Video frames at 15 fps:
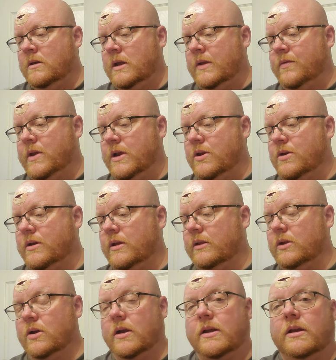And then you
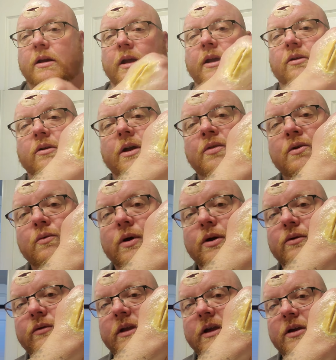can look at your other
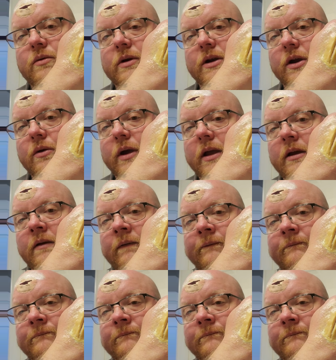wound that you were doing